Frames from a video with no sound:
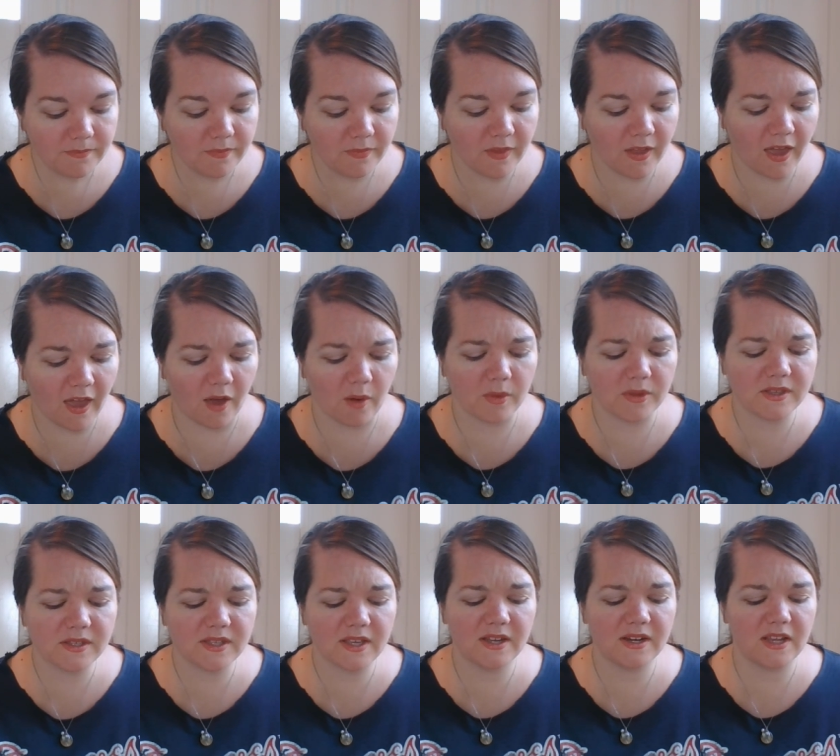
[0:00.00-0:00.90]
Okay, with
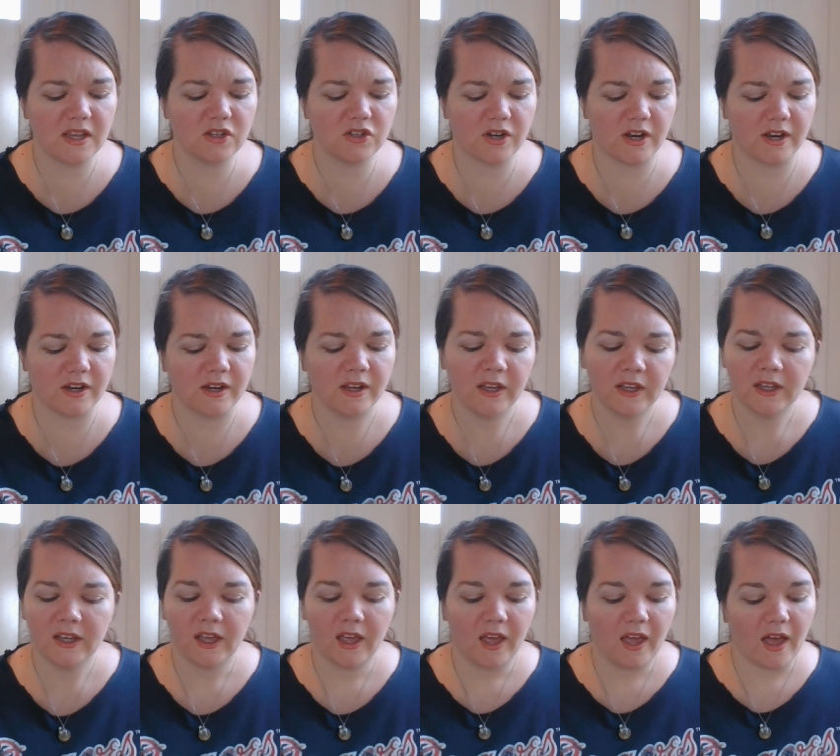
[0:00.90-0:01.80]
the Sanhedrin,
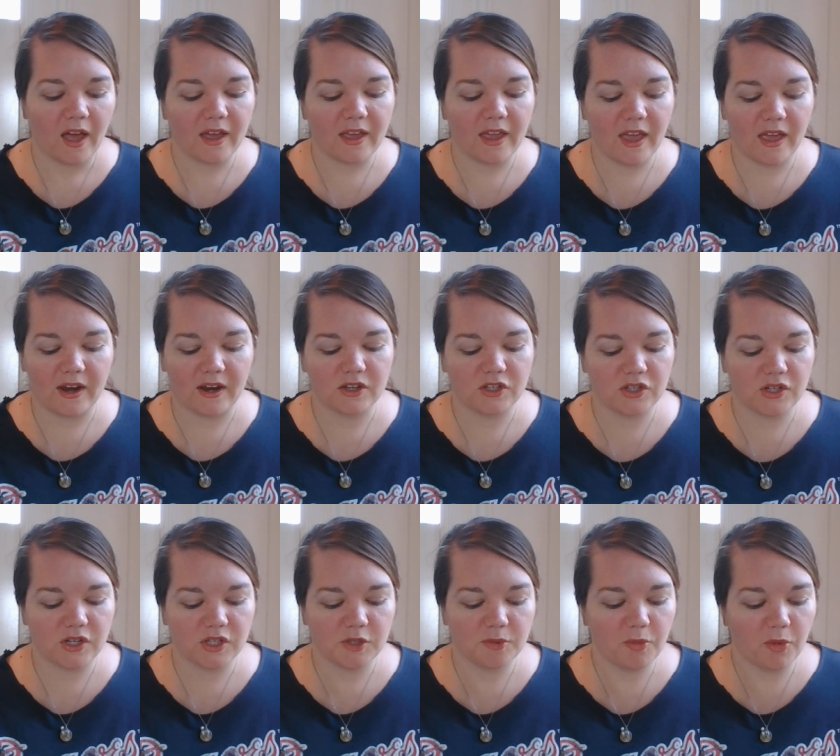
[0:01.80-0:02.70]
again, it's
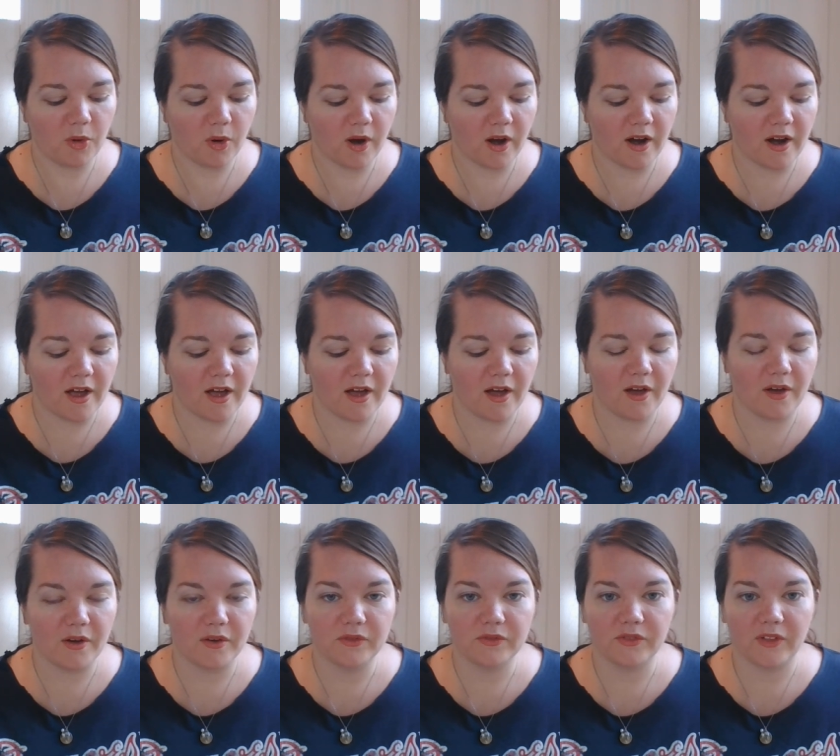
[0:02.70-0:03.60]
just more
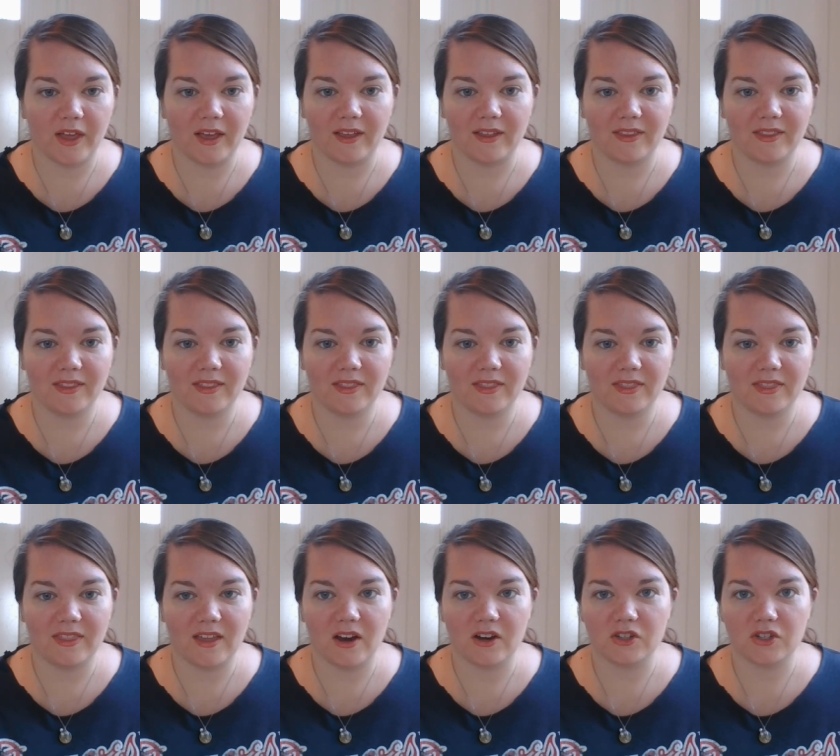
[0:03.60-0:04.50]
of like
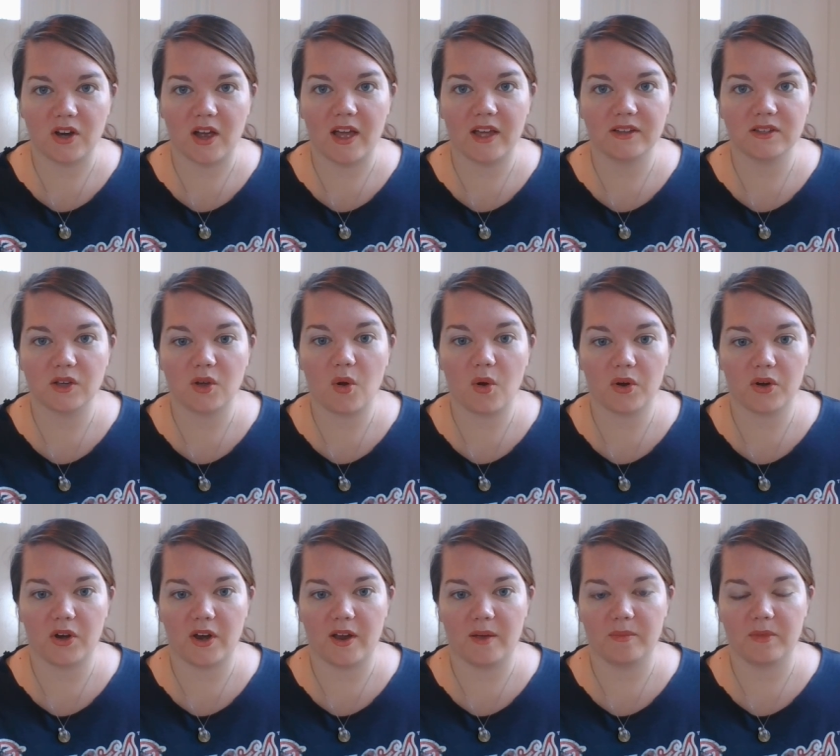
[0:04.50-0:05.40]
they're trying to
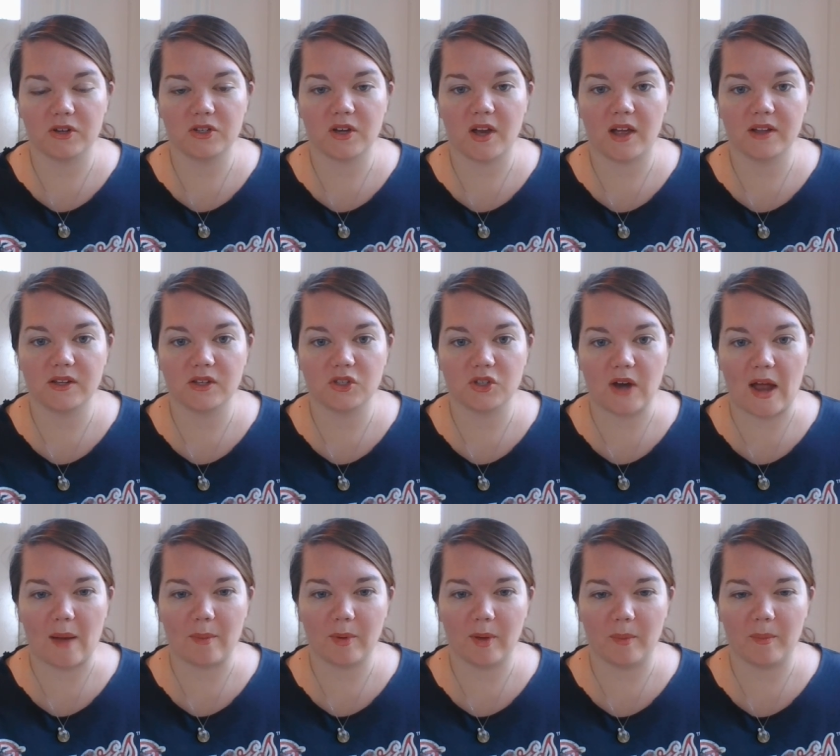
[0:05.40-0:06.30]
corner him, they're trying to
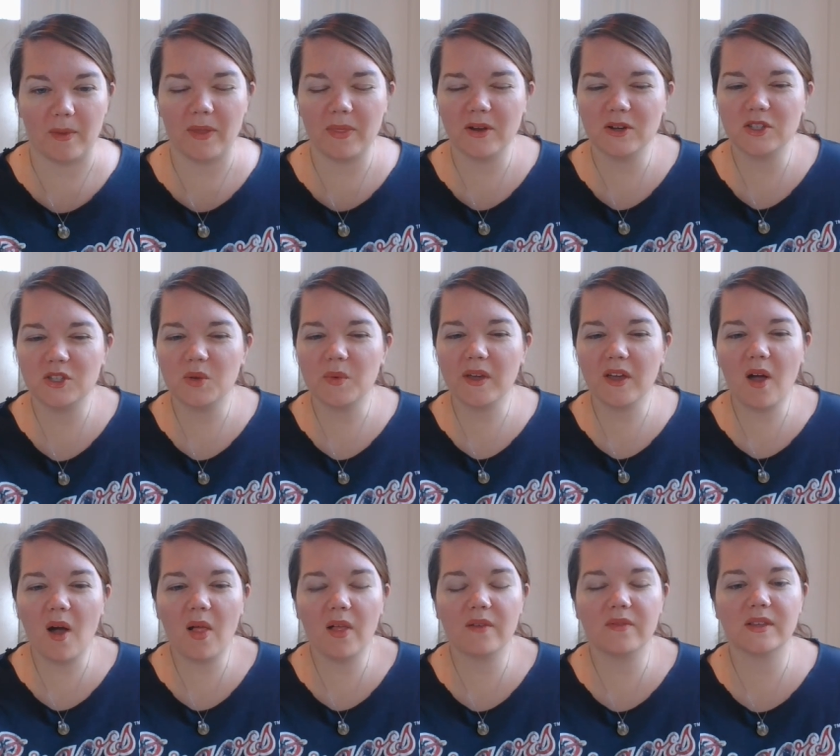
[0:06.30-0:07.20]
trap him. And they're doing
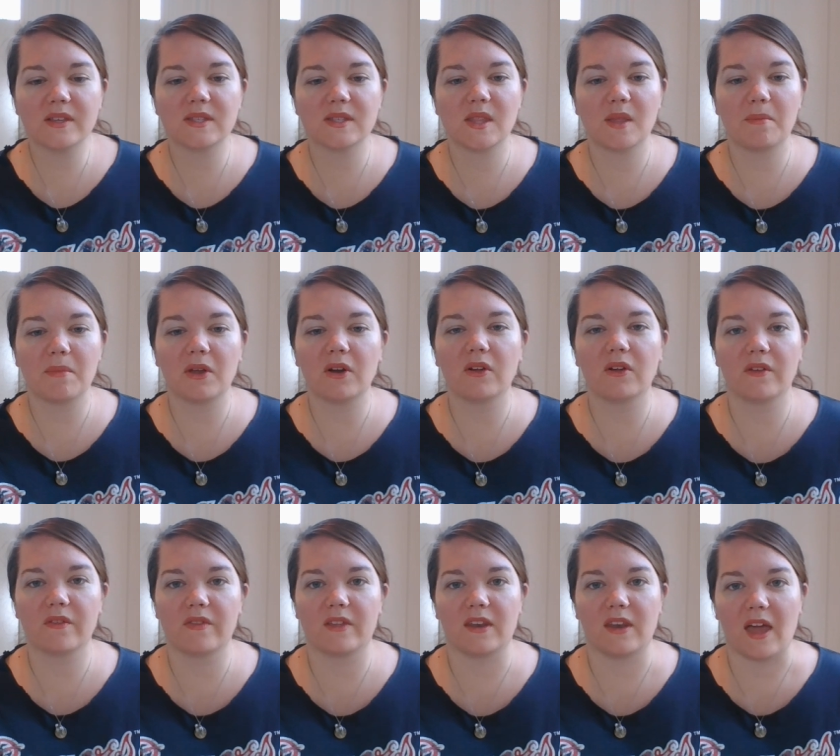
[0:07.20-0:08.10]
all of this in the middle
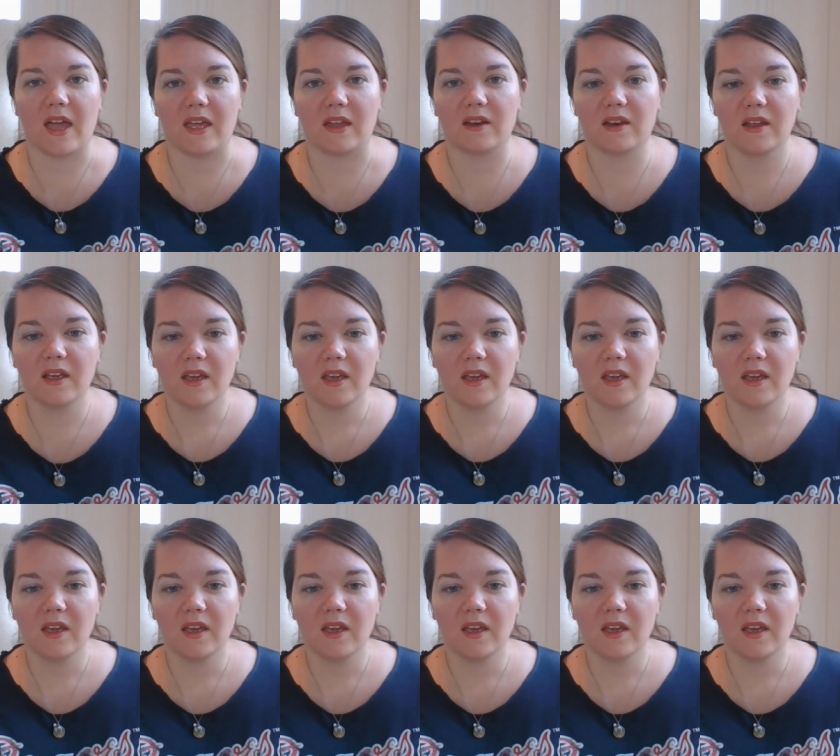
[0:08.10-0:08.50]
of the night.